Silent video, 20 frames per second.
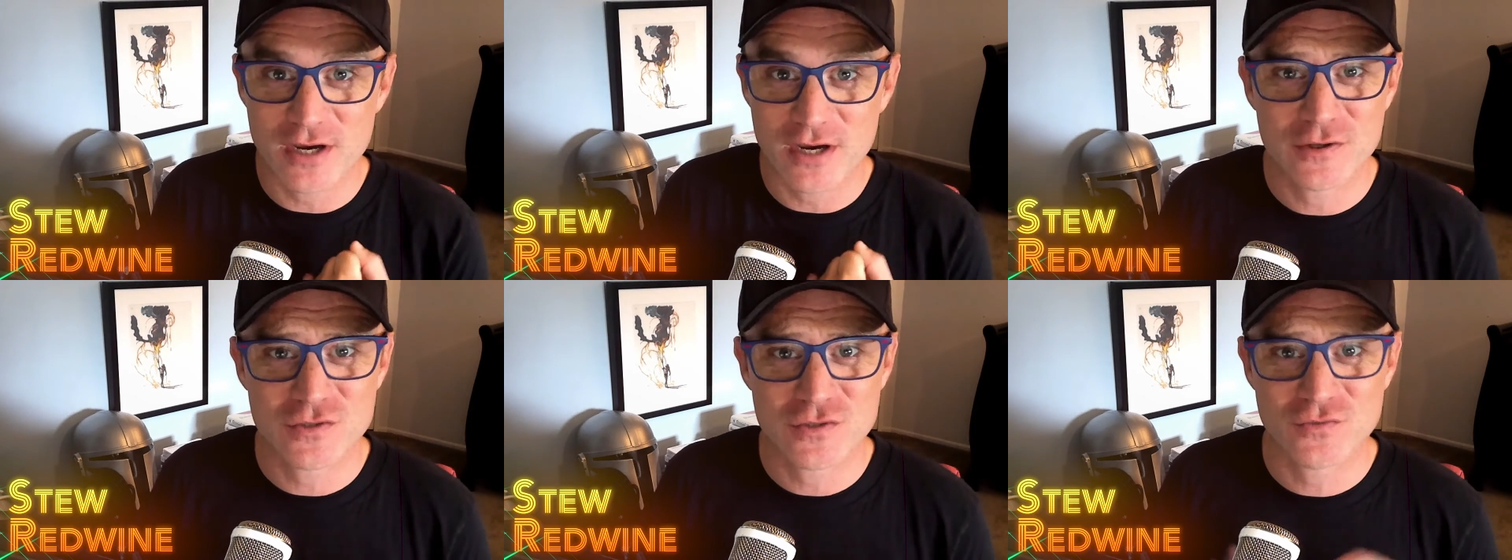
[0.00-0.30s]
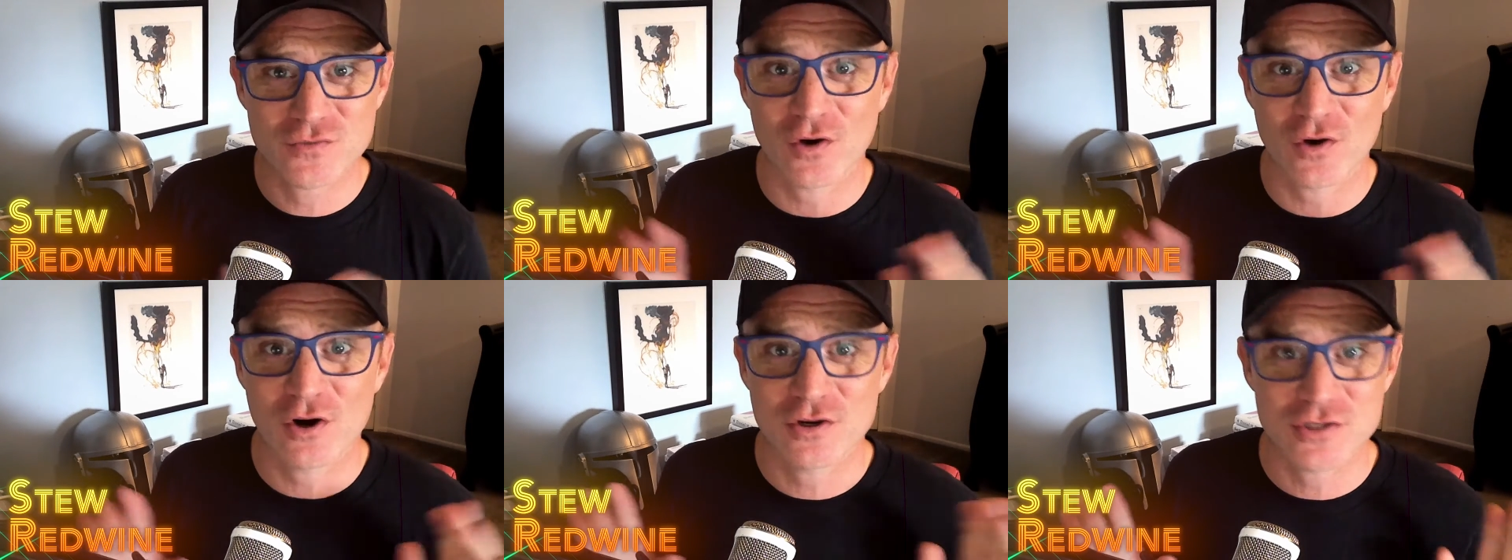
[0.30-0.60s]
And as
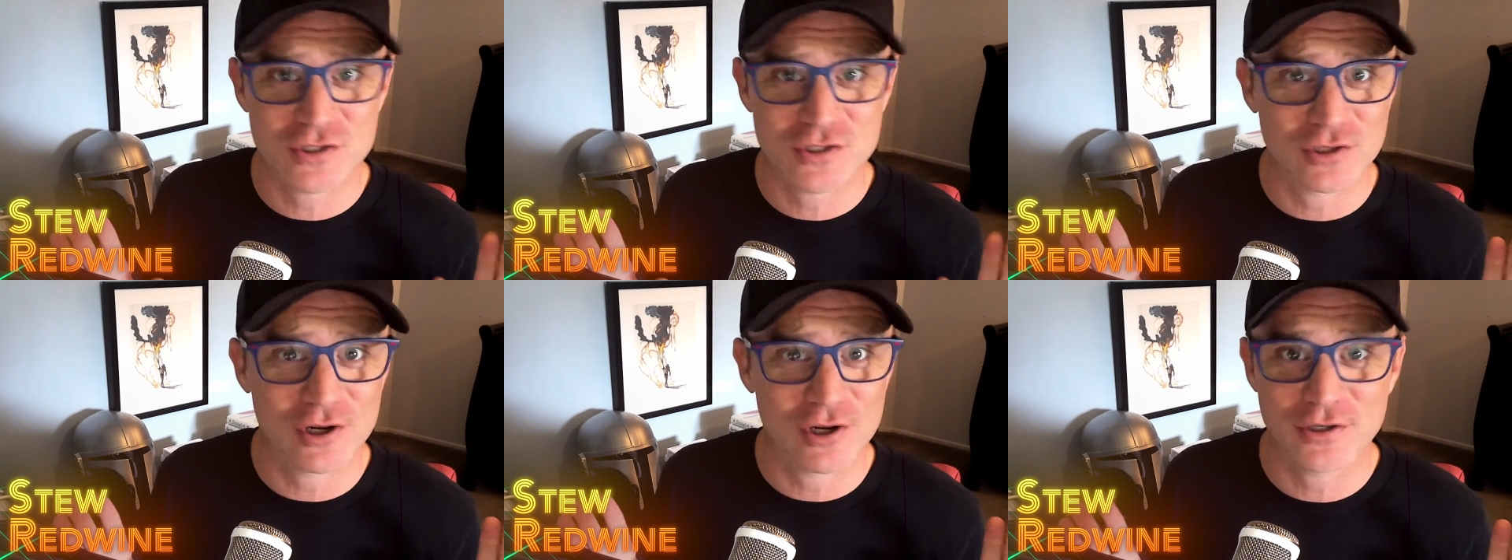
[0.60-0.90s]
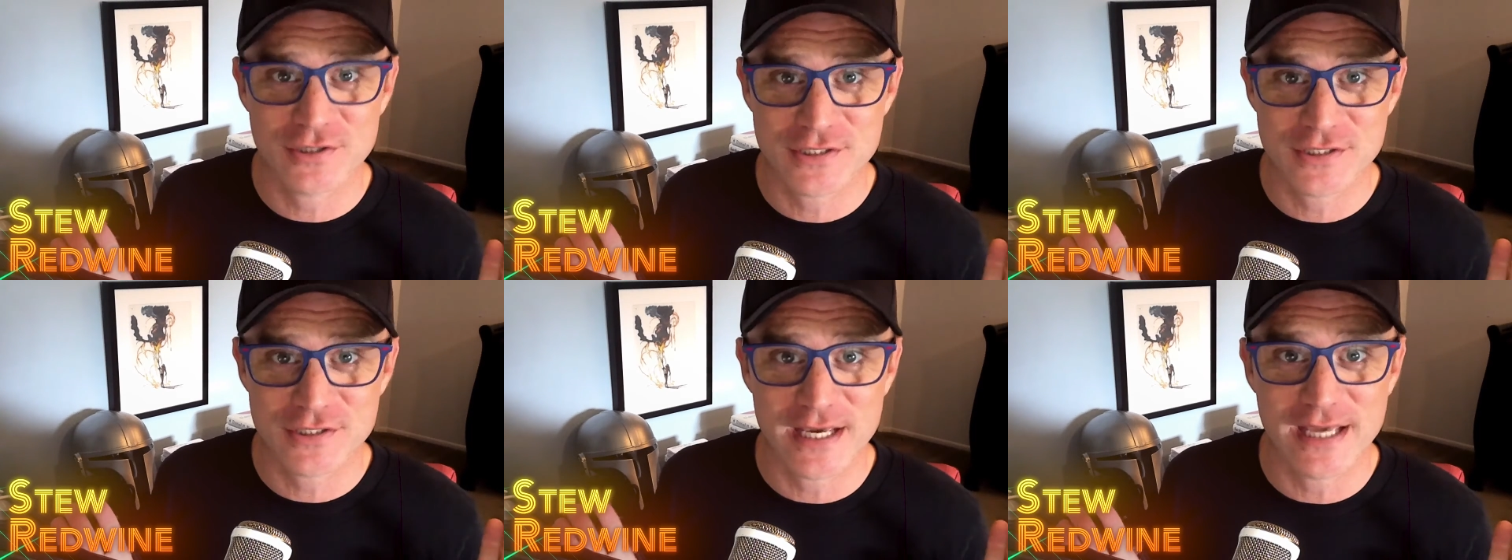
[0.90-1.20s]
far as Clark
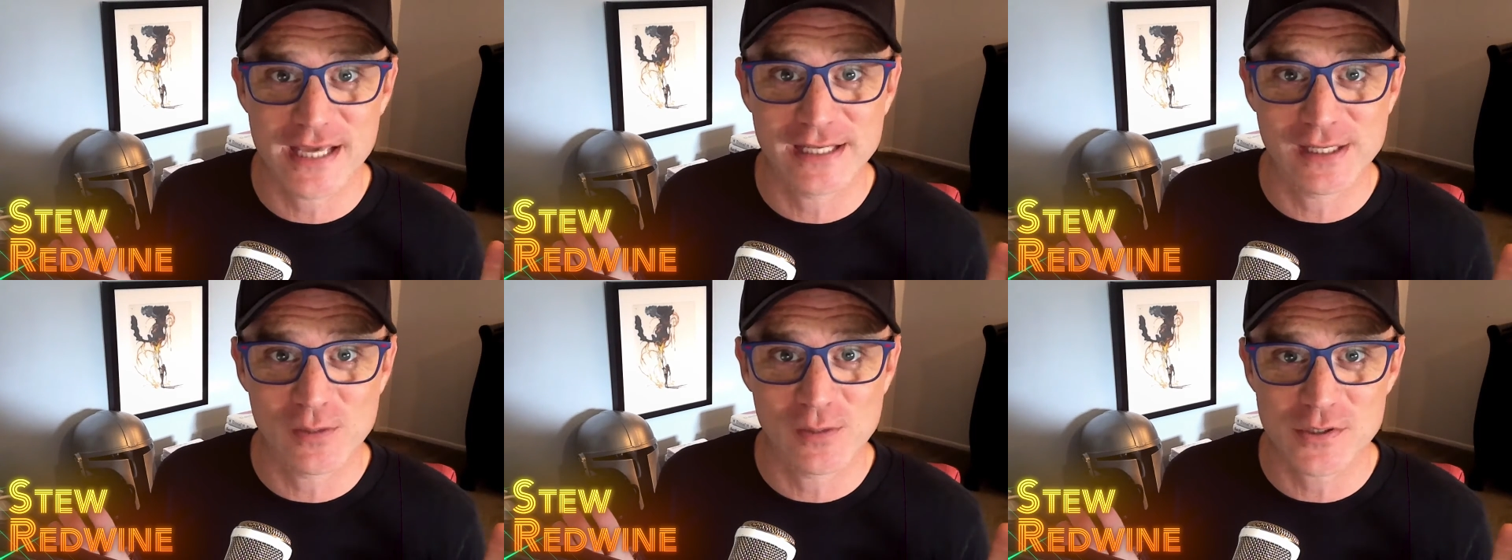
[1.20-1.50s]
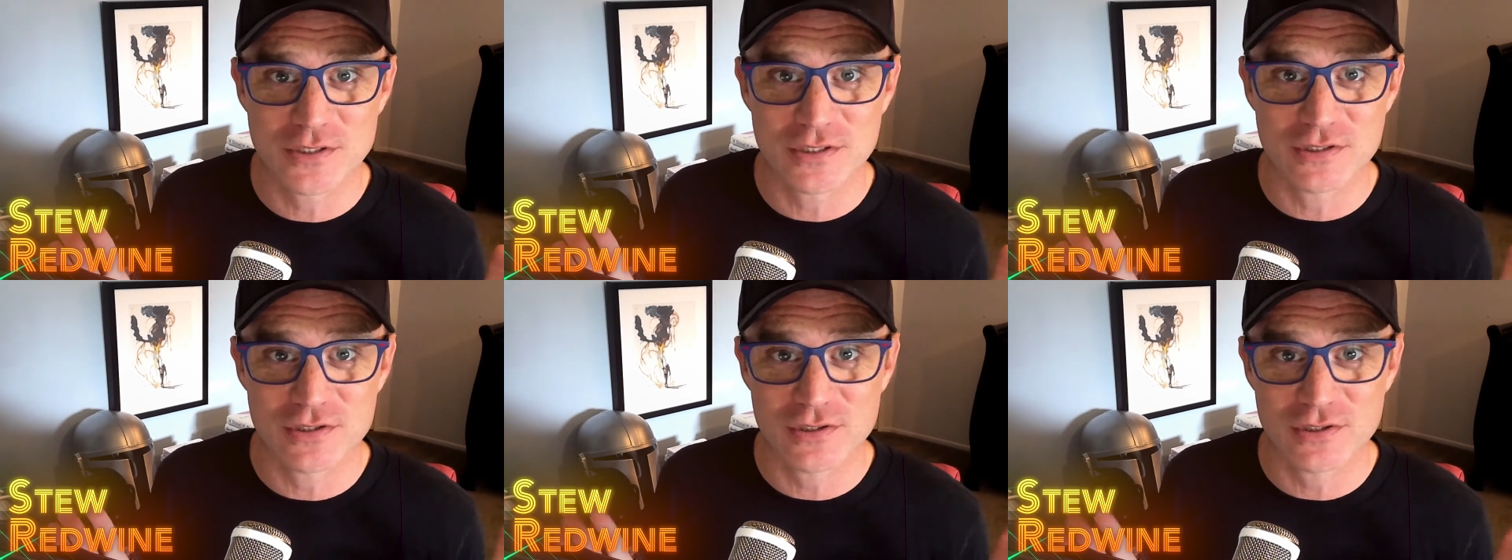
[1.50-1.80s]
Stanley was
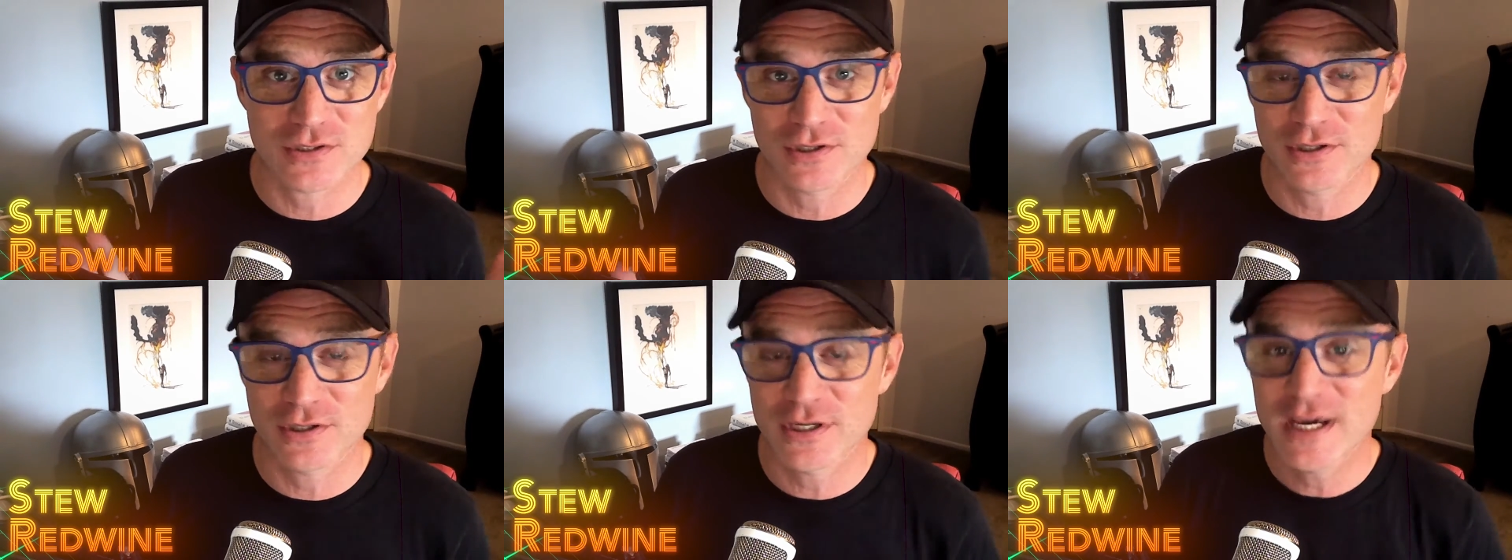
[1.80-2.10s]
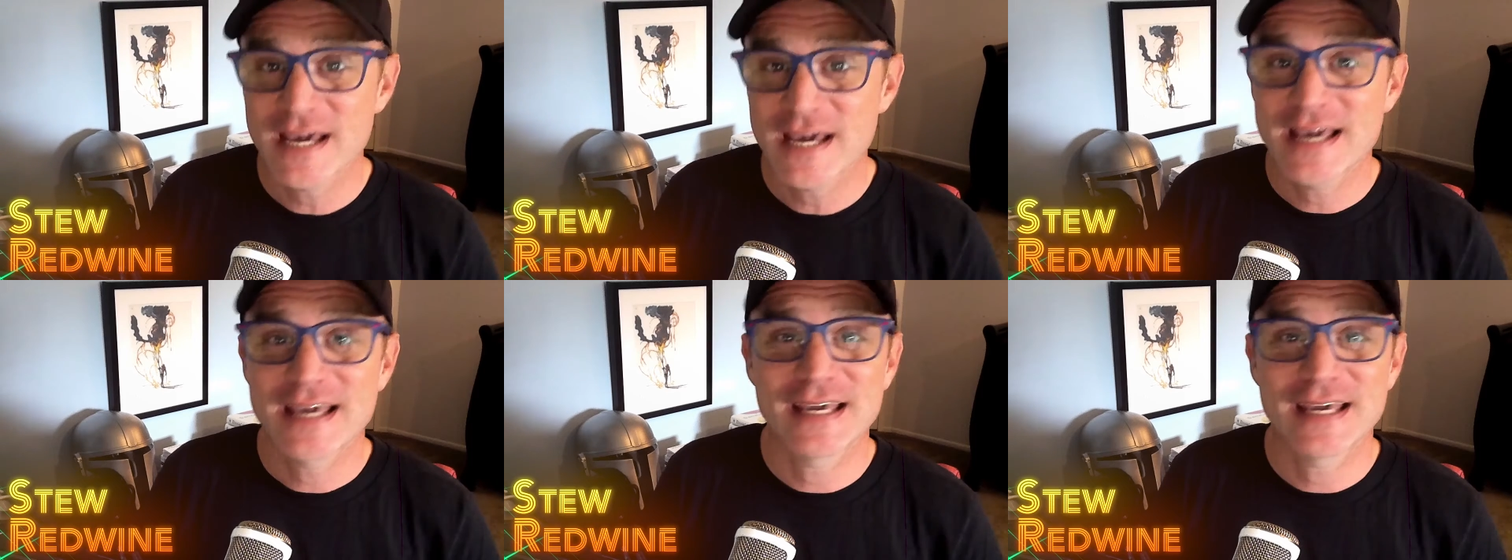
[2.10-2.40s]
concerned,
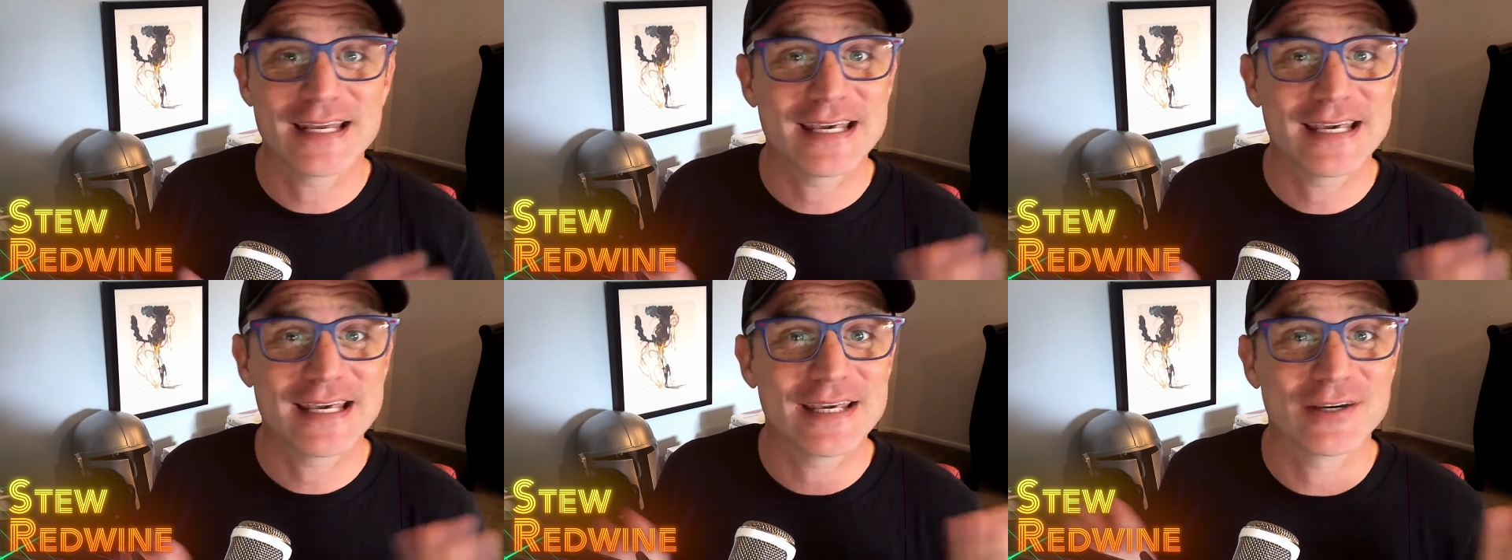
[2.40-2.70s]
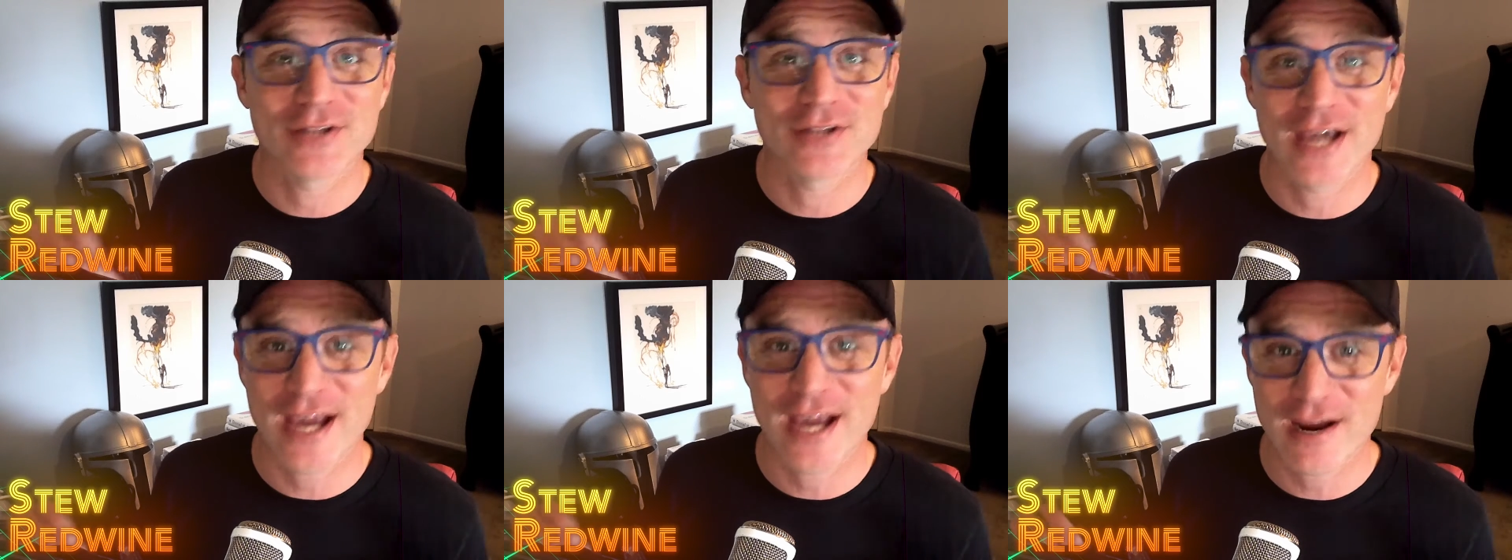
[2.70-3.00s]
it healed
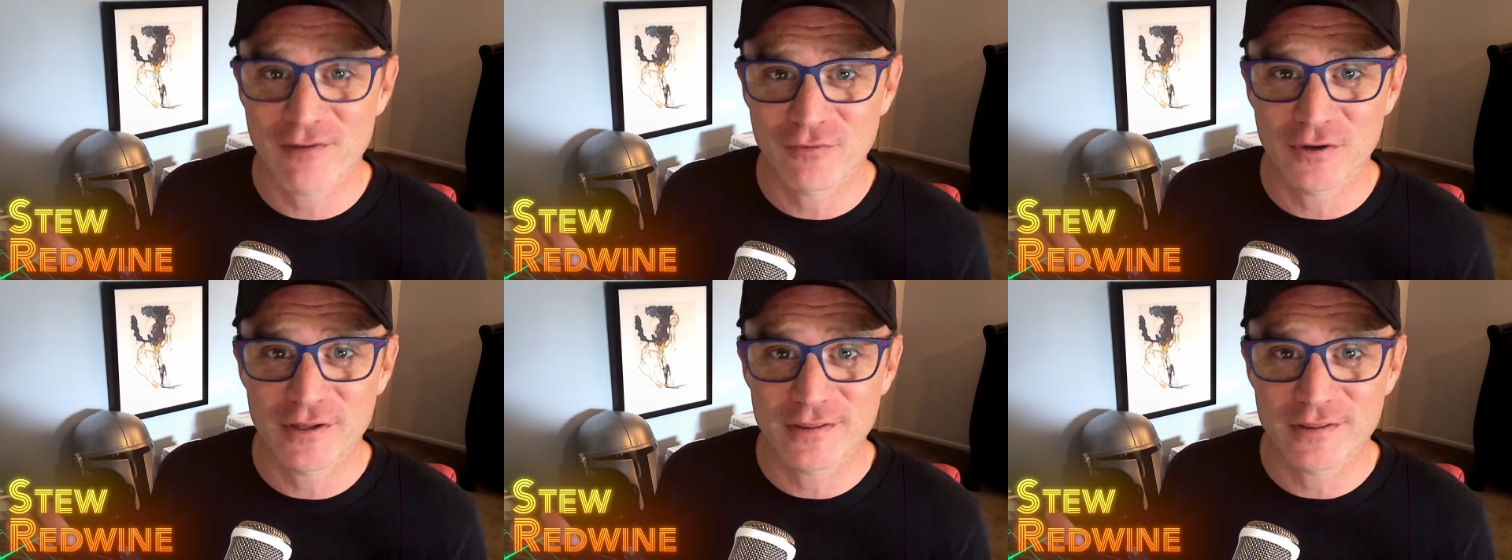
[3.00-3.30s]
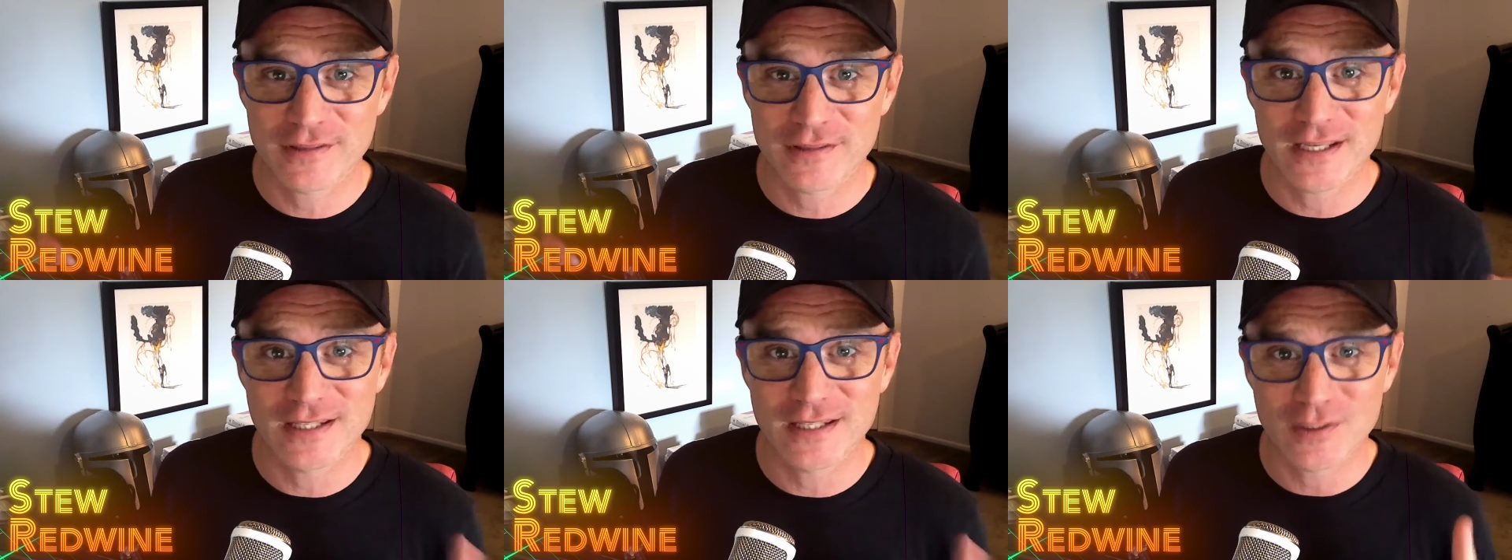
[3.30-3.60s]
everything.